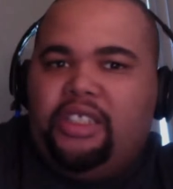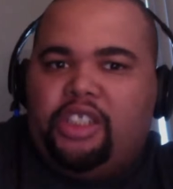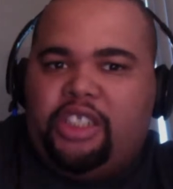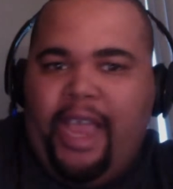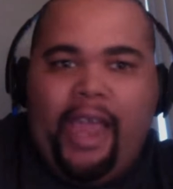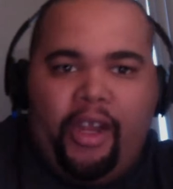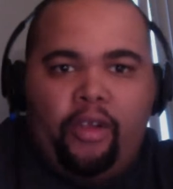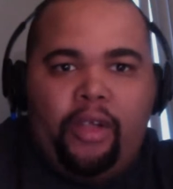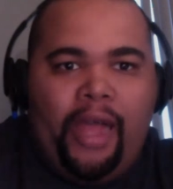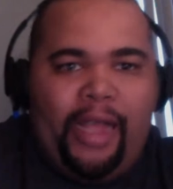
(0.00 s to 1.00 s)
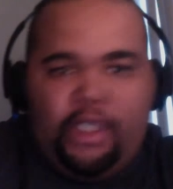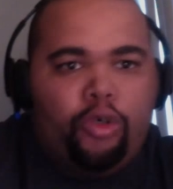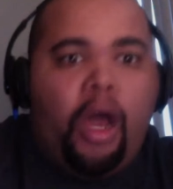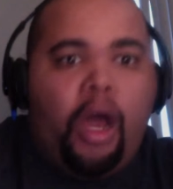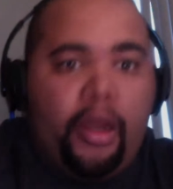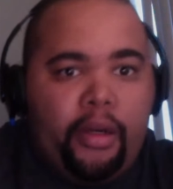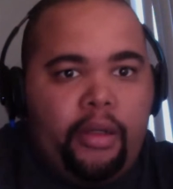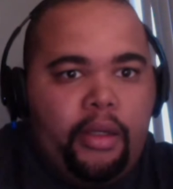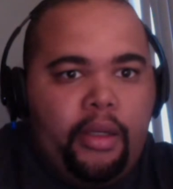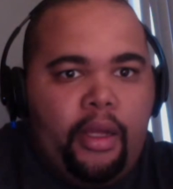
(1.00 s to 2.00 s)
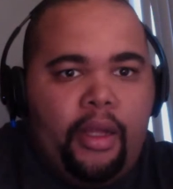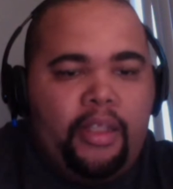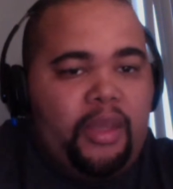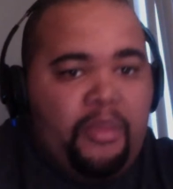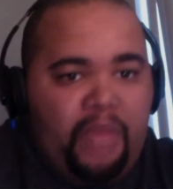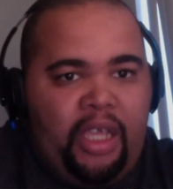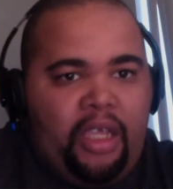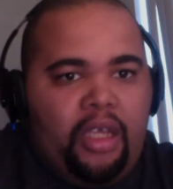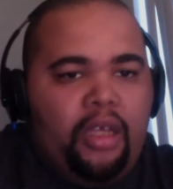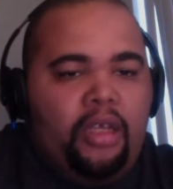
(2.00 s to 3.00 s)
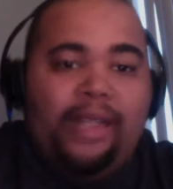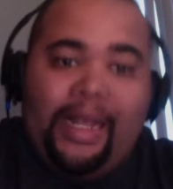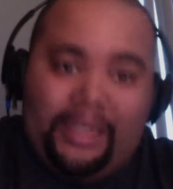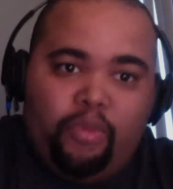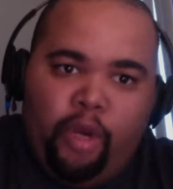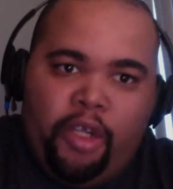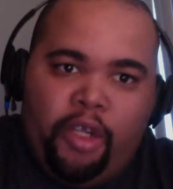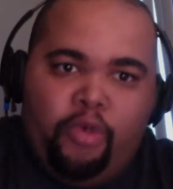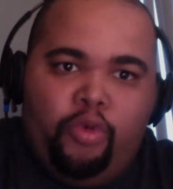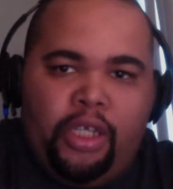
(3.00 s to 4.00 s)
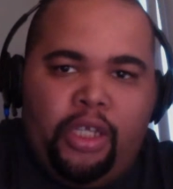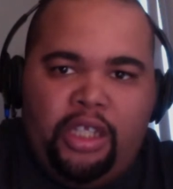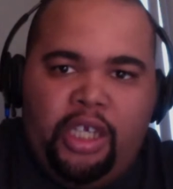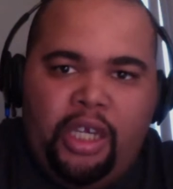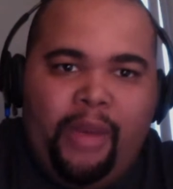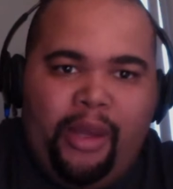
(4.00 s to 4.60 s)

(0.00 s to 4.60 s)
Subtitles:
channel I turn on. To me, that's where you get the Michael